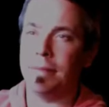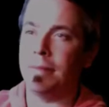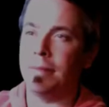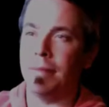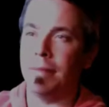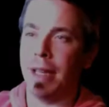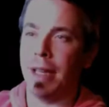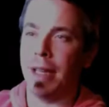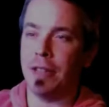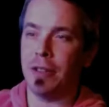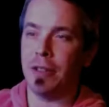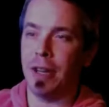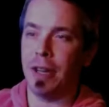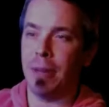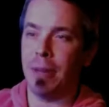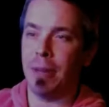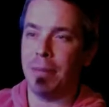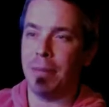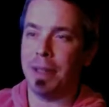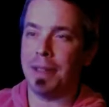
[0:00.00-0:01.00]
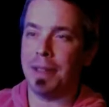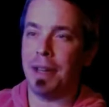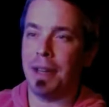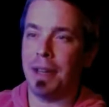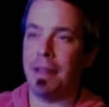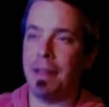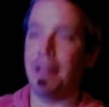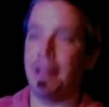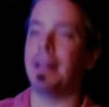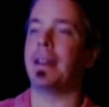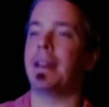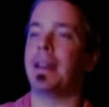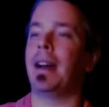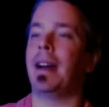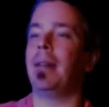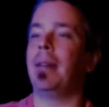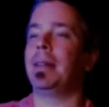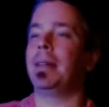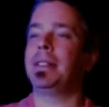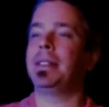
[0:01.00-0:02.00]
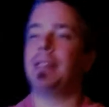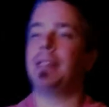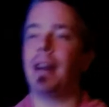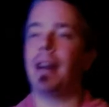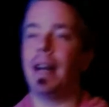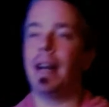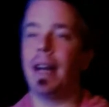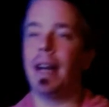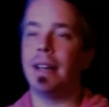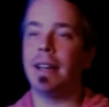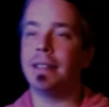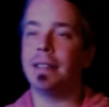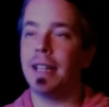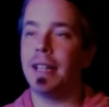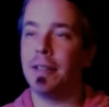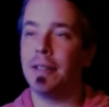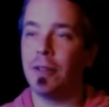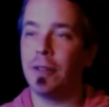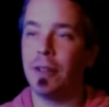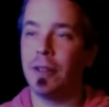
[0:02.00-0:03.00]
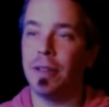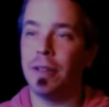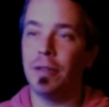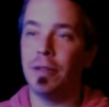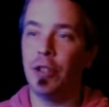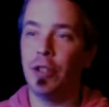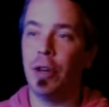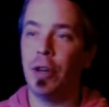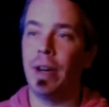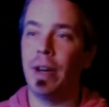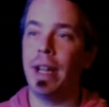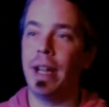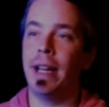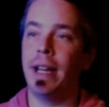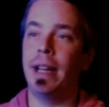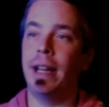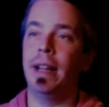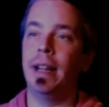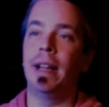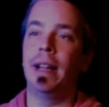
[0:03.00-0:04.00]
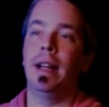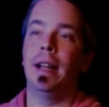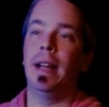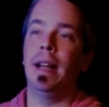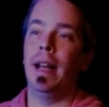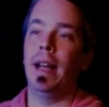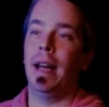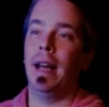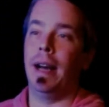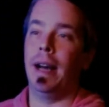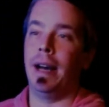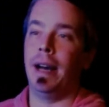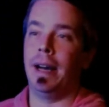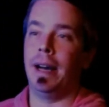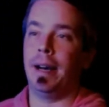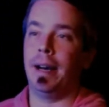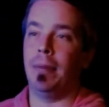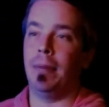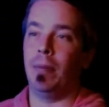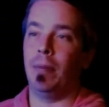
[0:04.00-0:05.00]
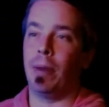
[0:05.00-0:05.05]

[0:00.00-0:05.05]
Making sure I didn't miss anything in the comments. All right, guys. Thanks for tuning in. We